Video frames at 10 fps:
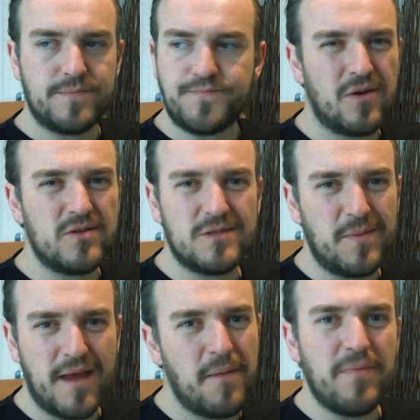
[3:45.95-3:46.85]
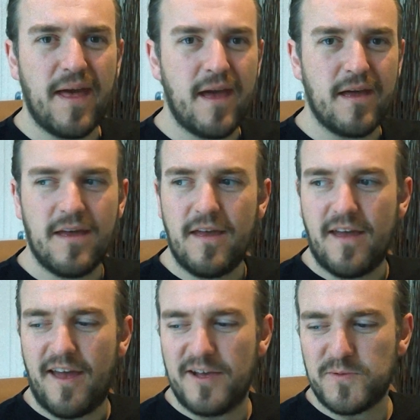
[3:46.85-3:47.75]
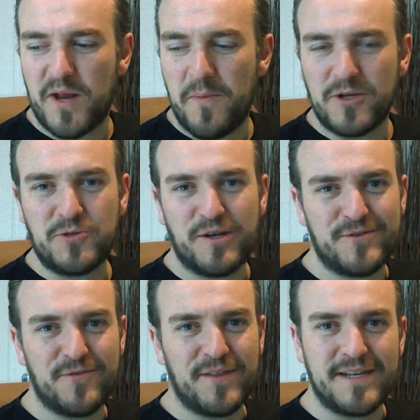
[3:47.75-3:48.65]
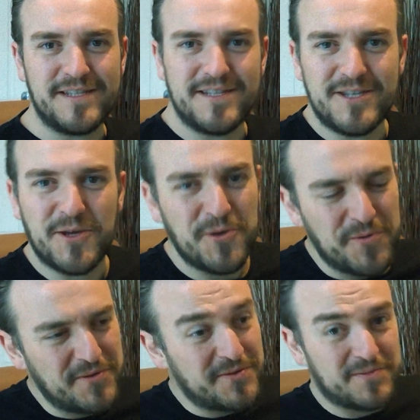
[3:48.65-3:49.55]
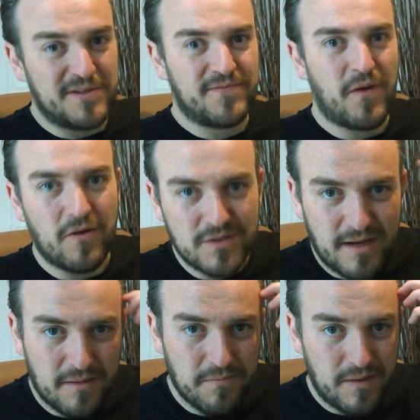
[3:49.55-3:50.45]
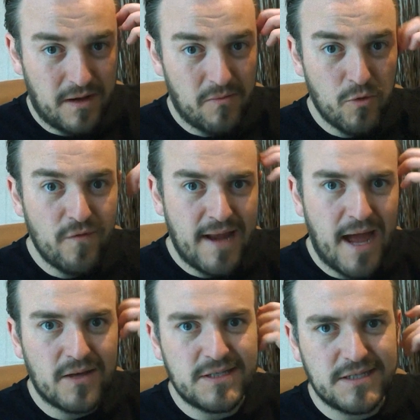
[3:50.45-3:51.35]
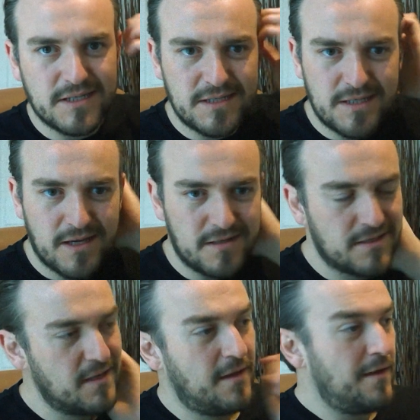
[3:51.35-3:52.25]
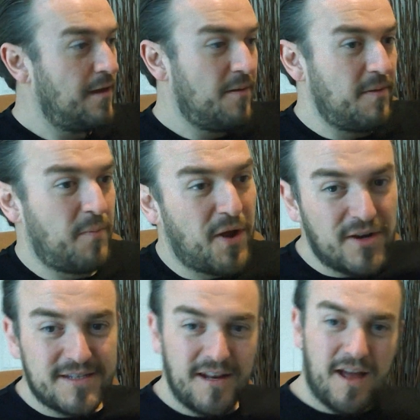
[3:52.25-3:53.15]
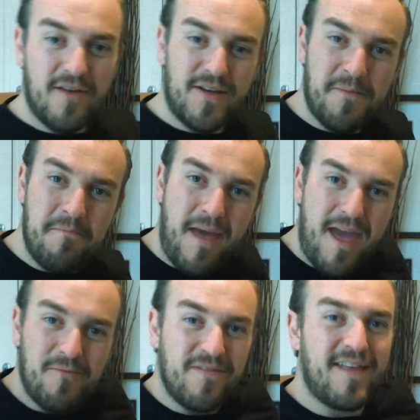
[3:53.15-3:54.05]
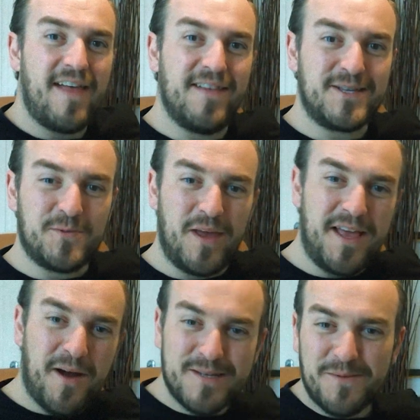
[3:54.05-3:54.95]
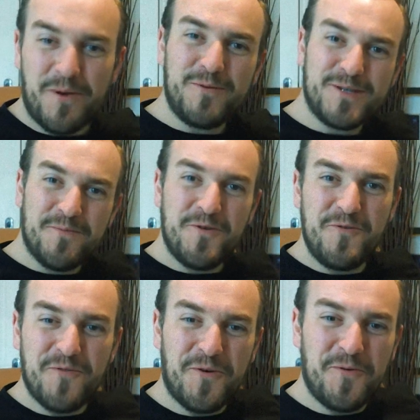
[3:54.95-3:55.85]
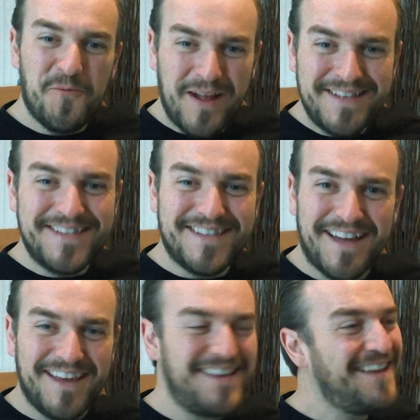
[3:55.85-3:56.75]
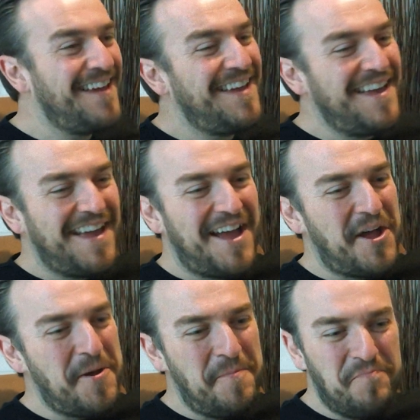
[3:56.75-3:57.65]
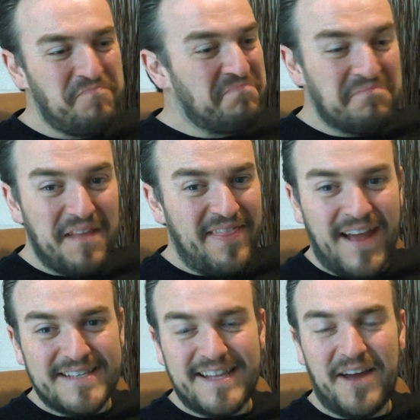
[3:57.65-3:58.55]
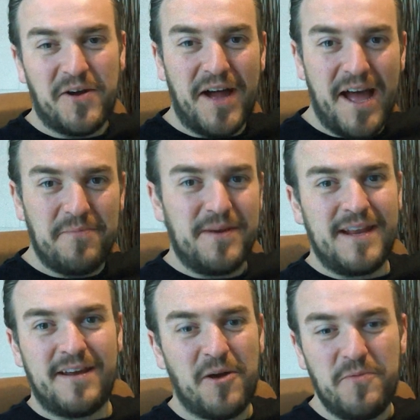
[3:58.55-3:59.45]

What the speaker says: It's got to be up there as one of the most stressful things to do as far as moving house is concerned. And personally, I've had a mare with that this week. I was supposed to move on Wednesday, and that's now not happening.